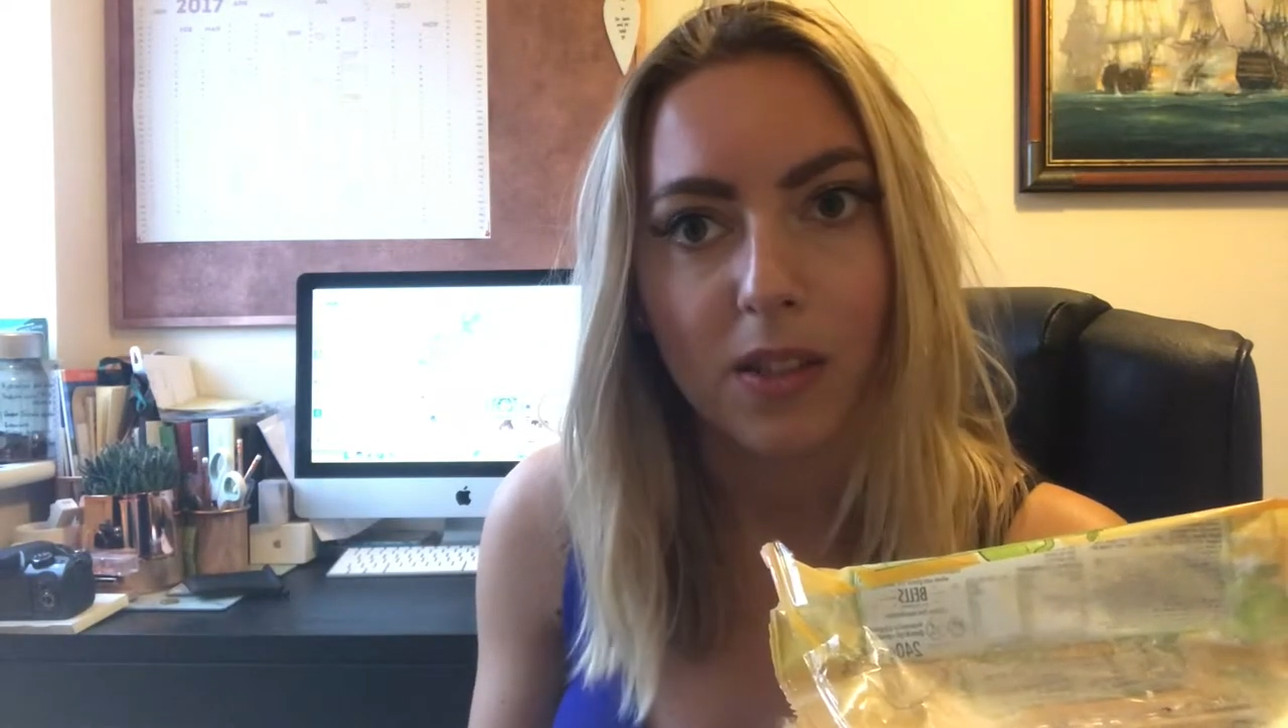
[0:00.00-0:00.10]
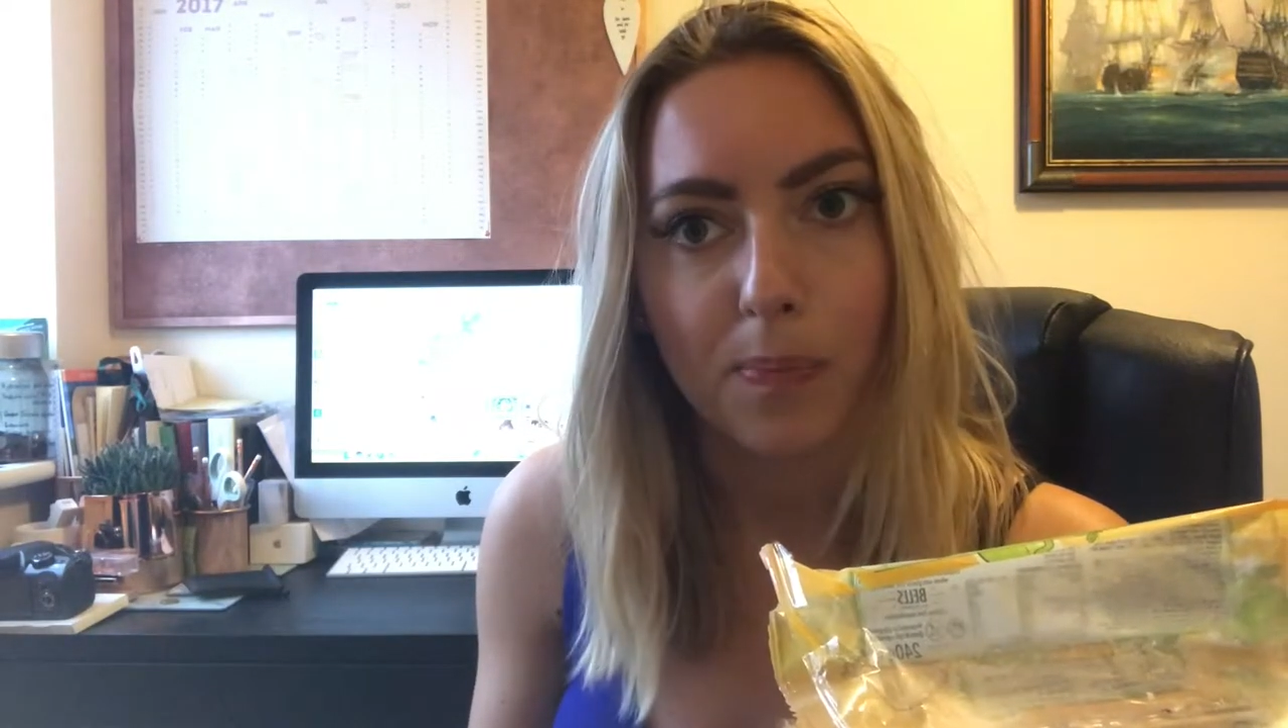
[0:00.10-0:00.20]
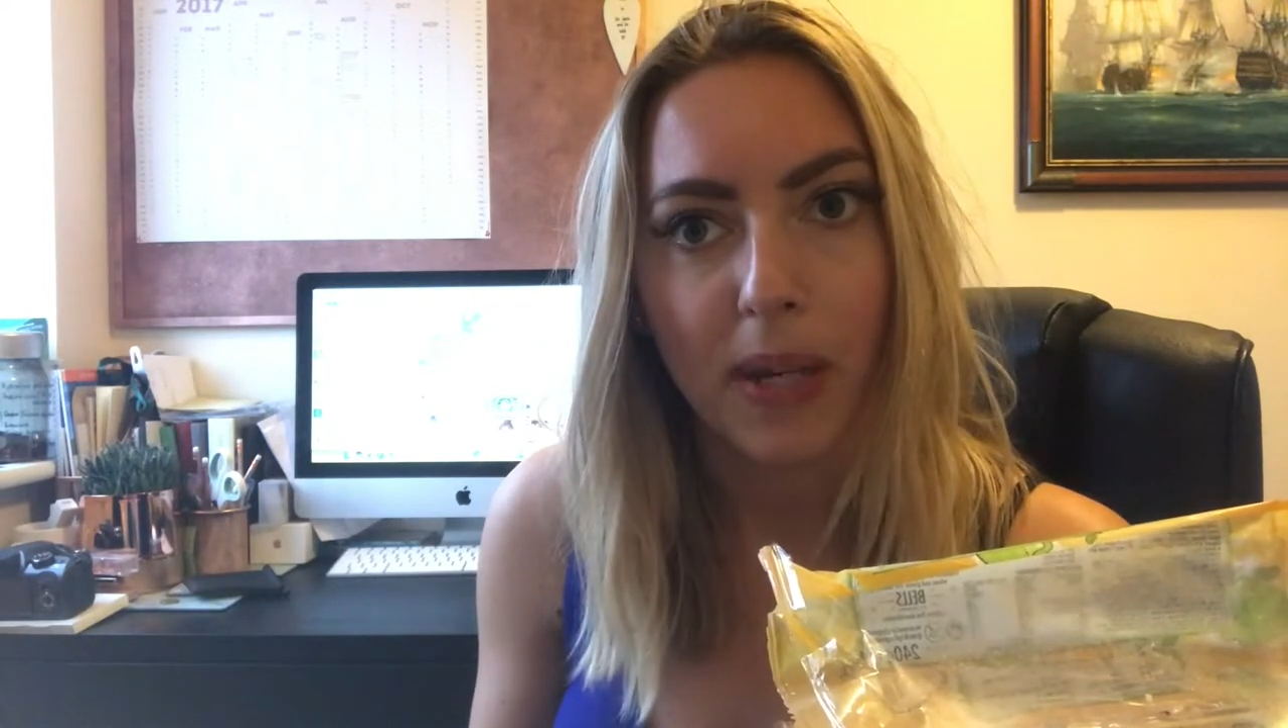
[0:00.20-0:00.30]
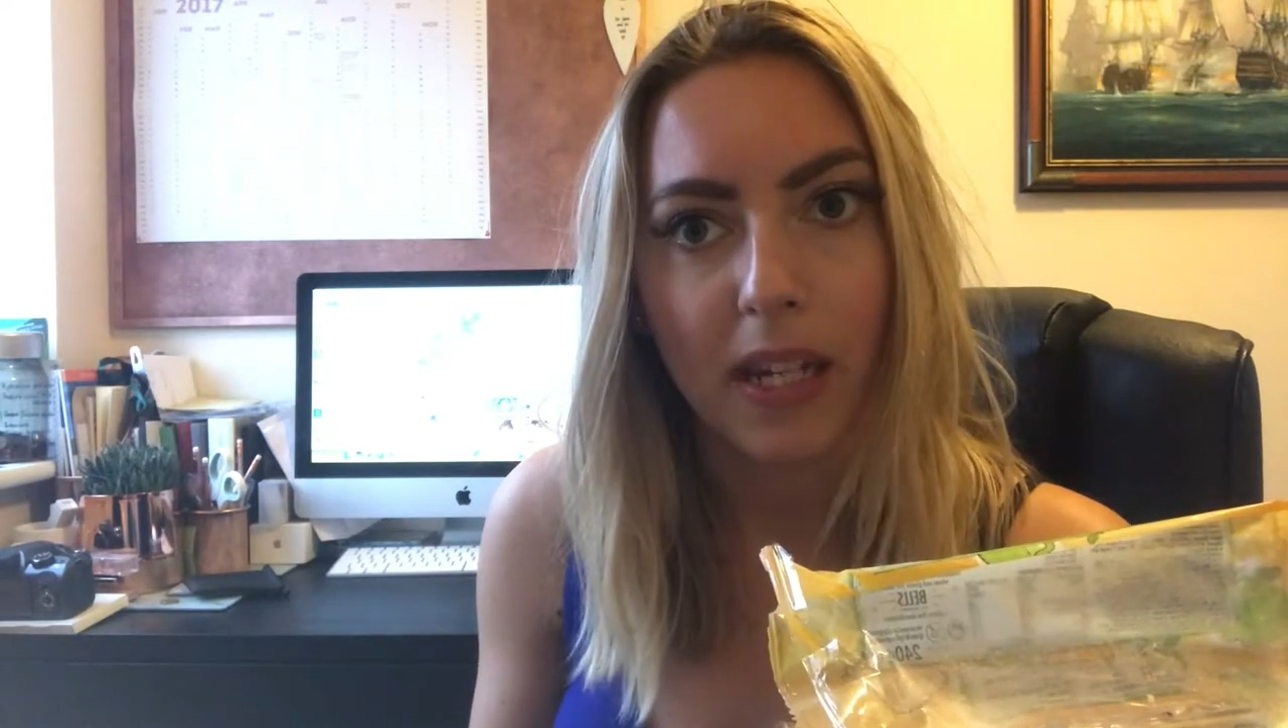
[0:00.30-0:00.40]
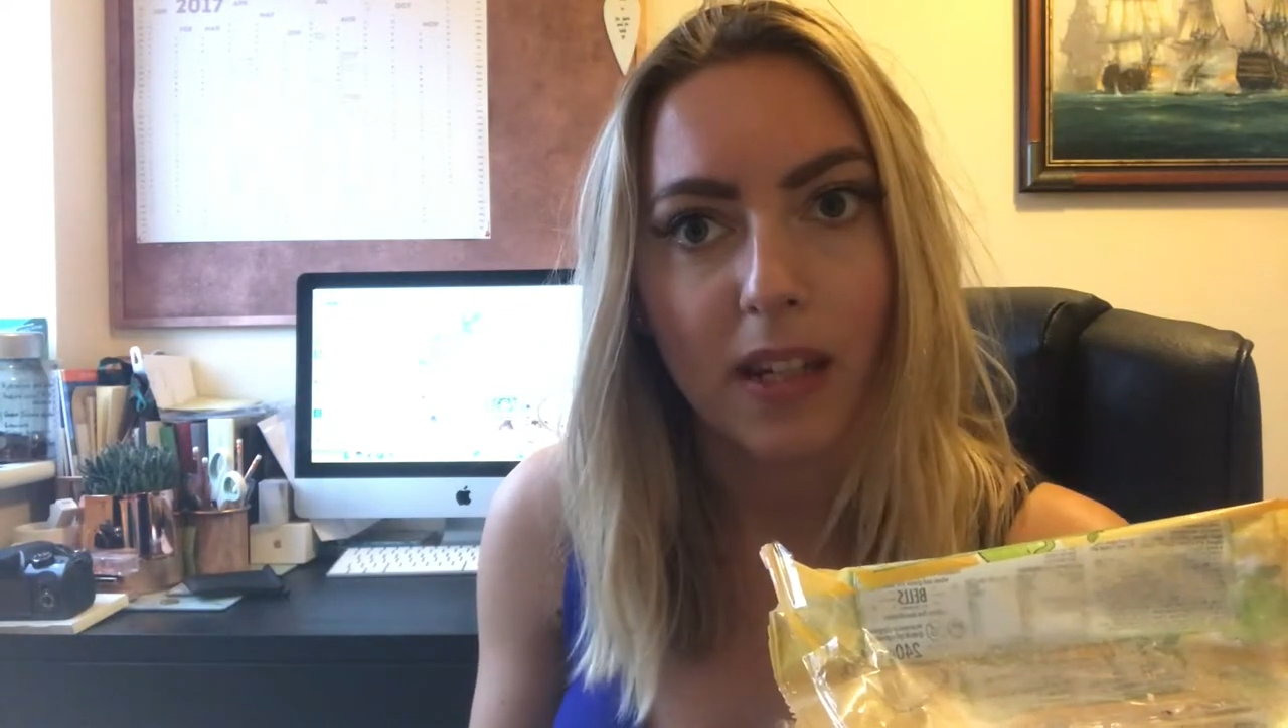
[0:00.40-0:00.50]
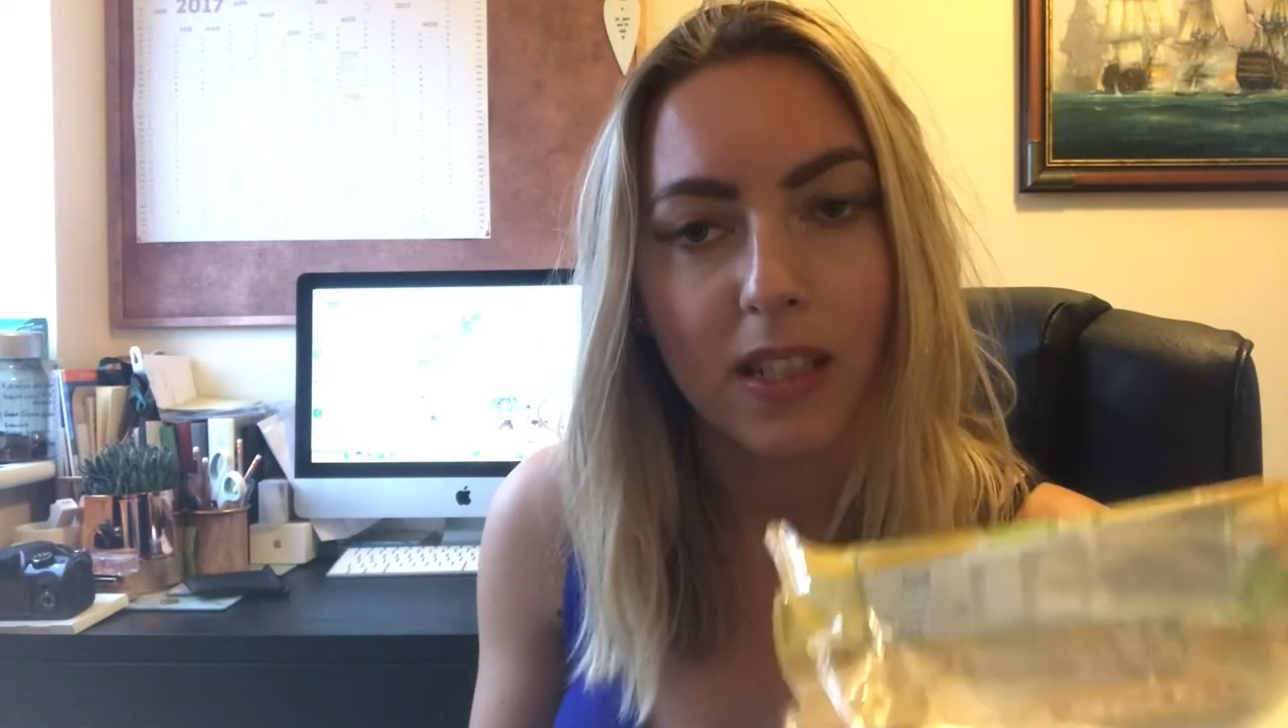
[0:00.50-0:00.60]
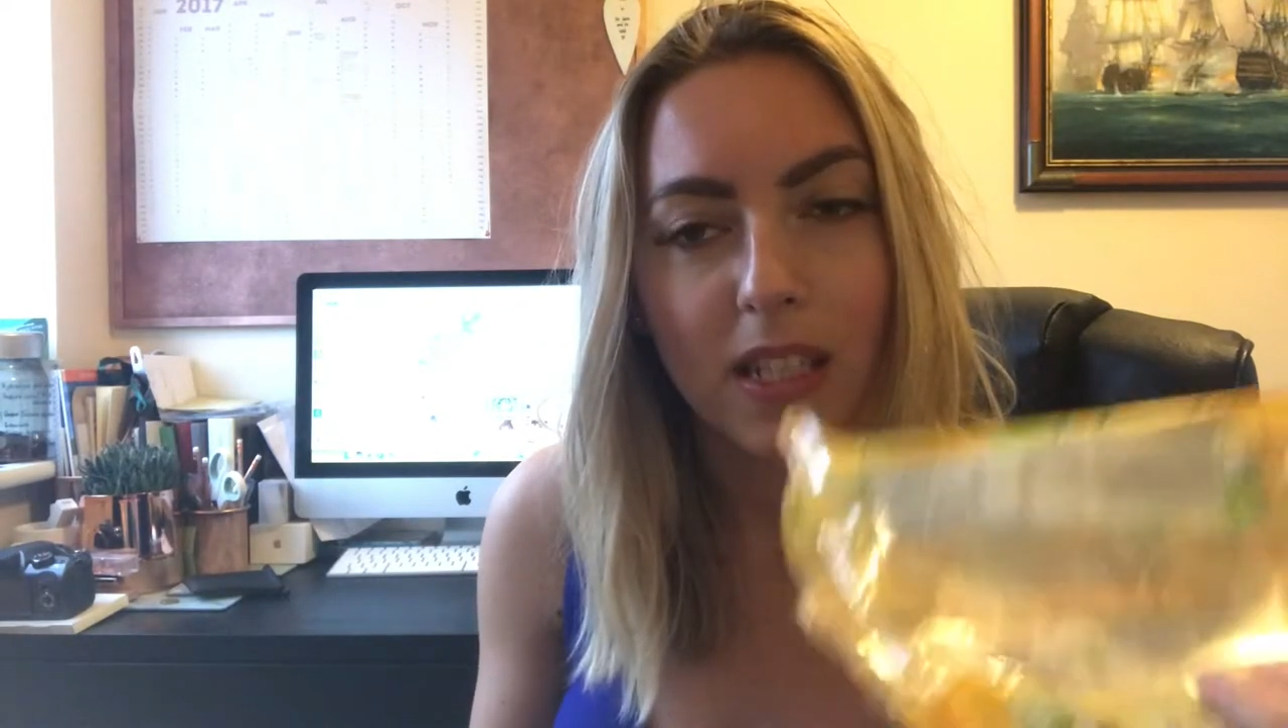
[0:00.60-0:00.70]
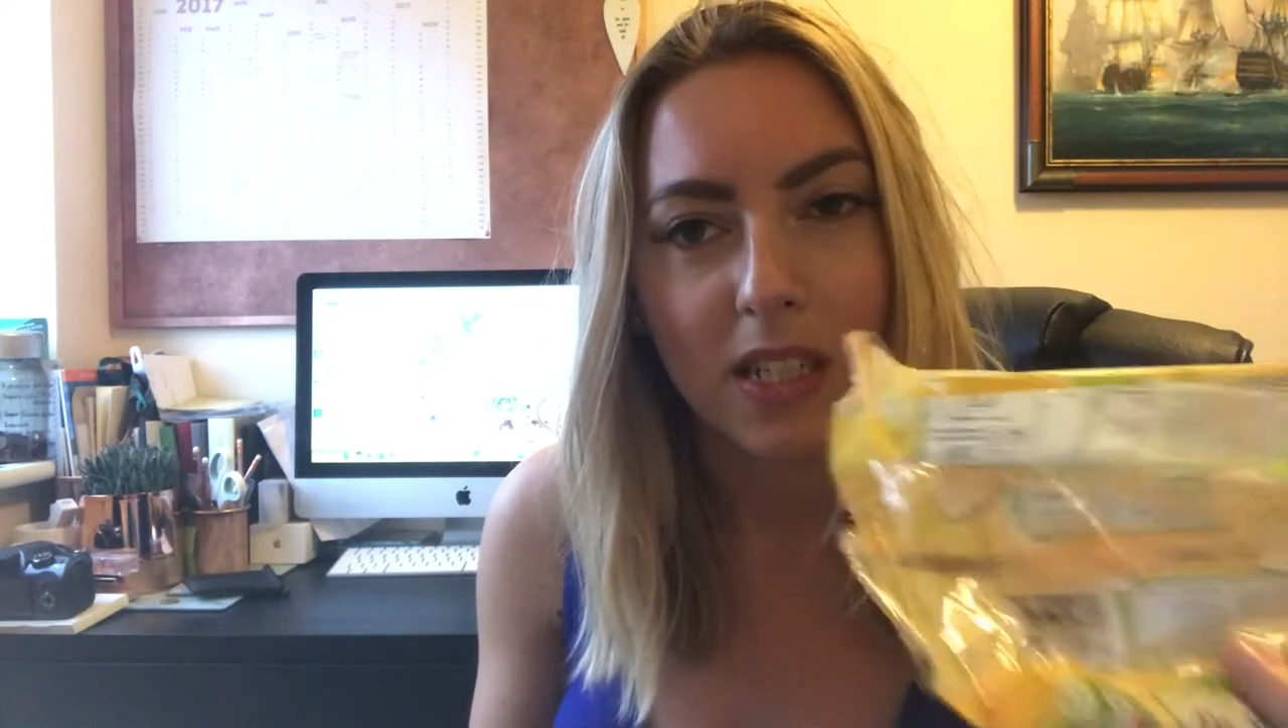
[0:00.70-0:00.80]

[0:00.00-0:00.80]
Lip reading: and peanuts.